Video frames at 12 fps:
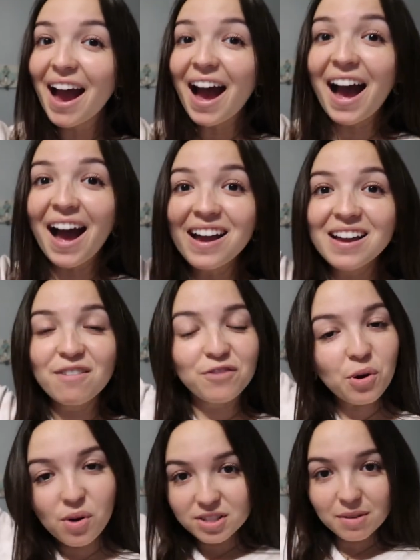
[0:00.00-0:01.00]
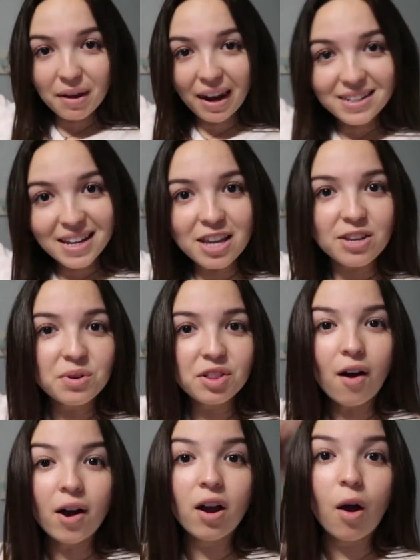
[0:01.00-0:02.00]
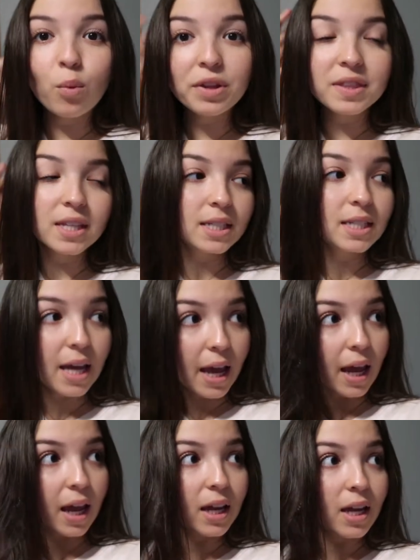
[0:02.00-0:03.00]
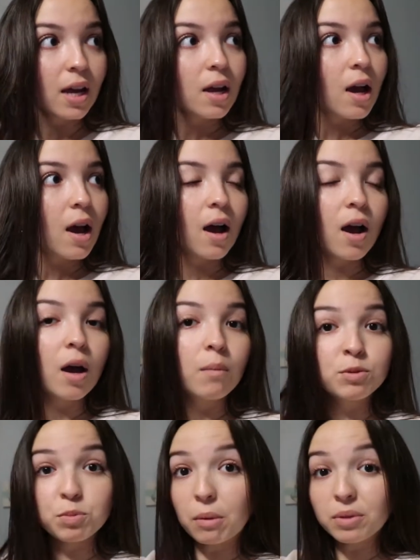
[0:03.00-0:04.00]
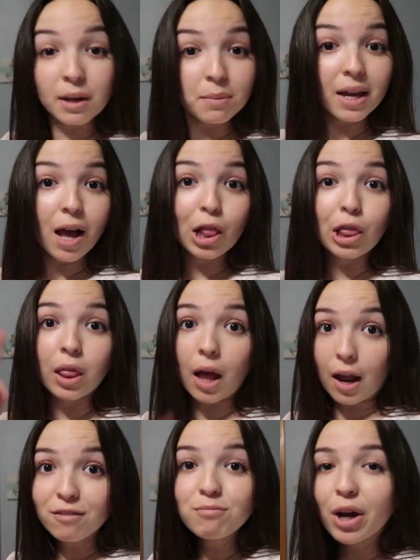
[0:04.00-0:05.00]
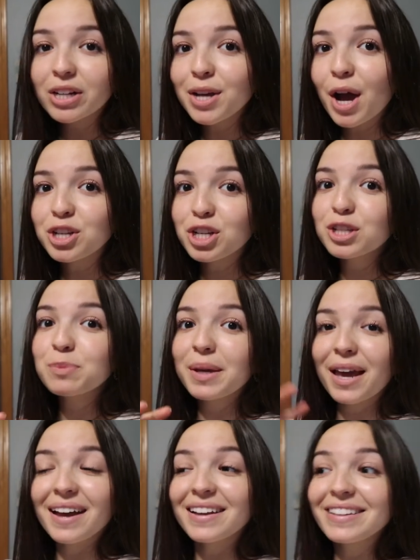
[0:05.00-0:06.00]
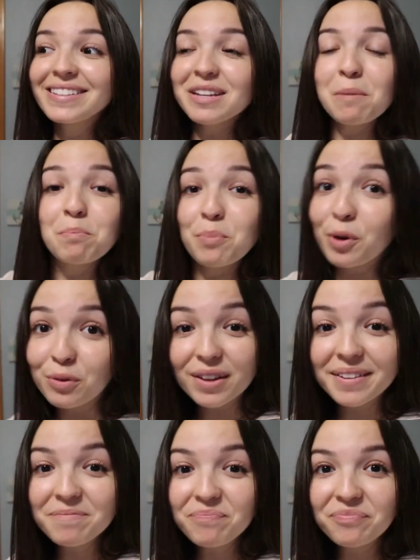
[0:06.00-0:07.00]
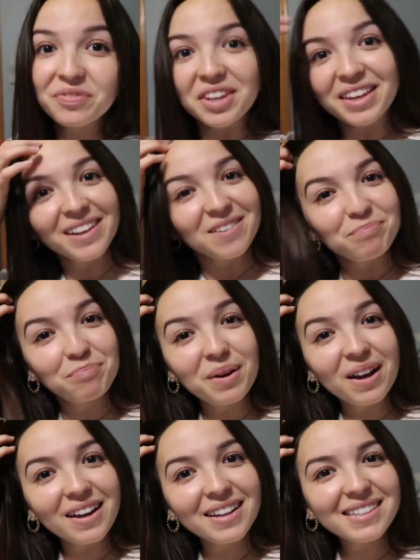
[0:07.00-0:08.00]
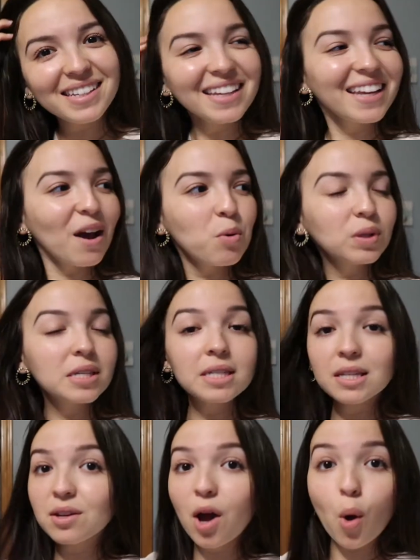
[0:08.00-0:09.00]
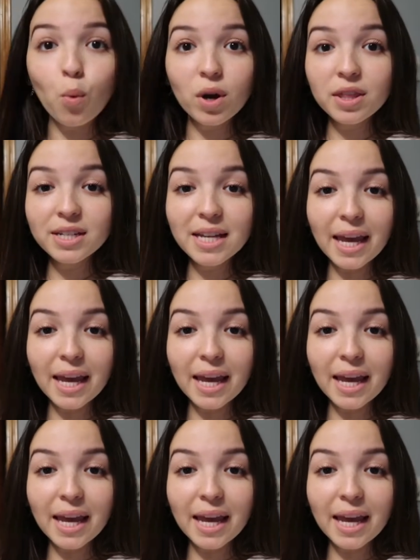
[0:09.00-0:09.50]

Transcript: I, of course, am going to take you along with today. Um, probably going to be a lot of montages because moving. But yeah, we'll see where the